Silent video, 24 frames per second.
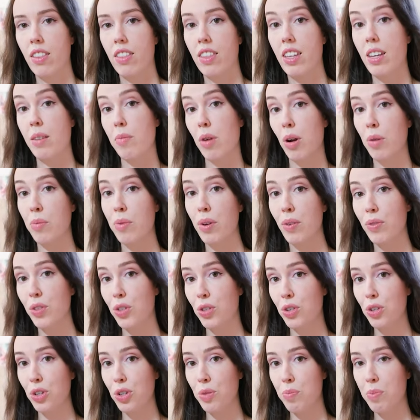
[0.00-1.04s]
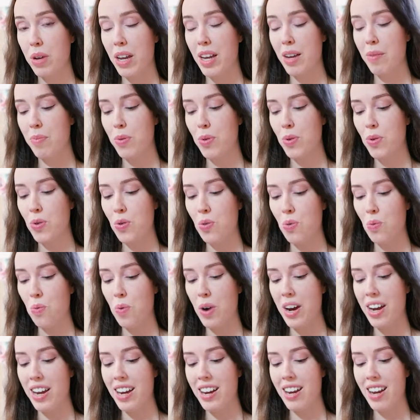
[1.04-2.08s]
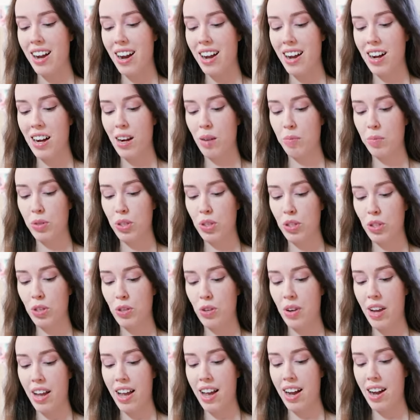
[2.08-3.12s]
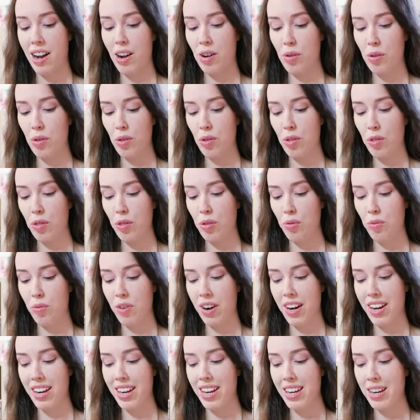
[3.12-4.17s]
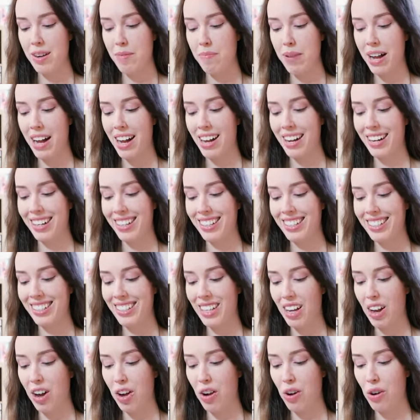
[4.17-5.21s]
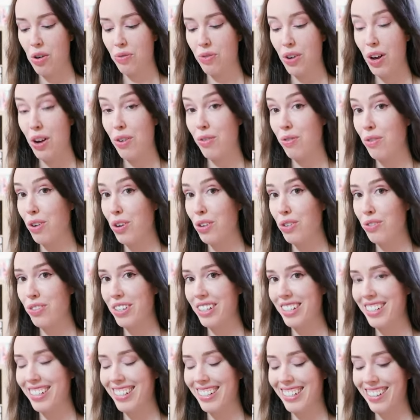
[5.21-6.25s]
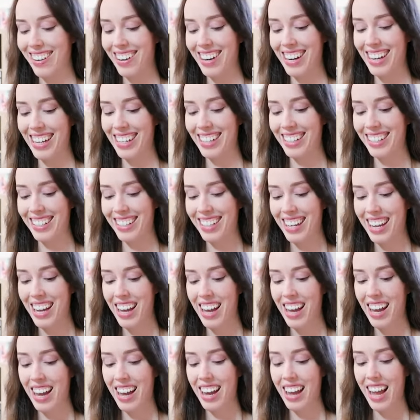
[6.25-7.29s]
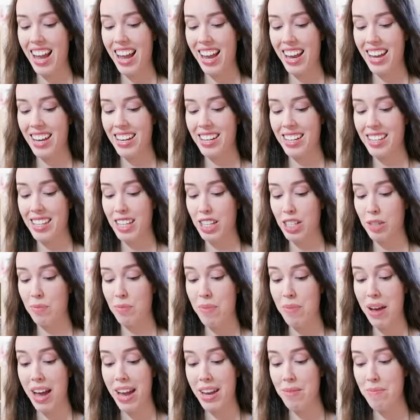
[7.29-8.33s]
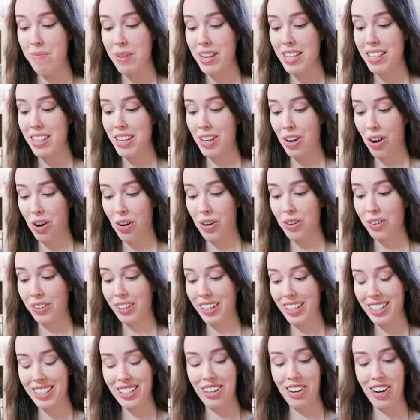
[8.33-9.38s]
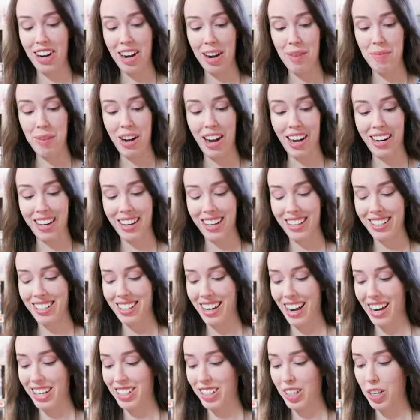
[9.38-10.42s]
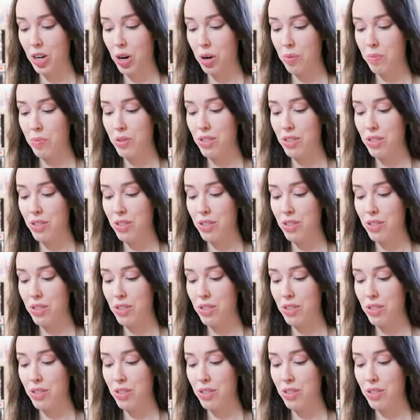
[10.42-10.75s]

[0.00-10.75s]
The moment of truth, people, we are up to our three packs of Evolving Skies, and this may be the only time I get to actually open